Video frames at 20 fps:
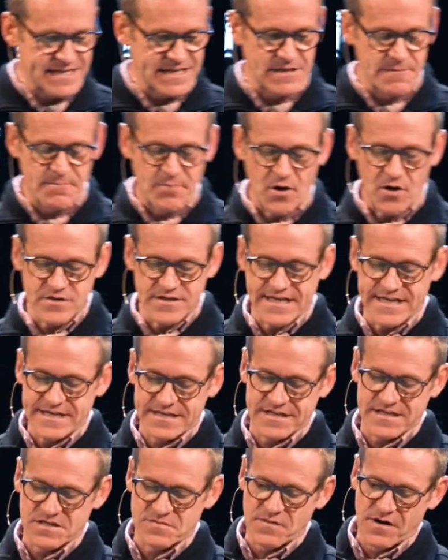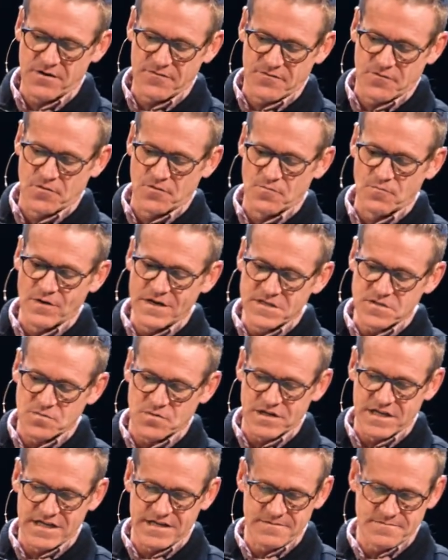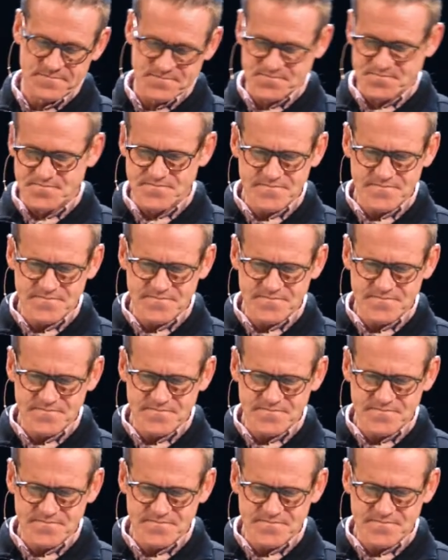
And then Paul takes this metaphor and runs with it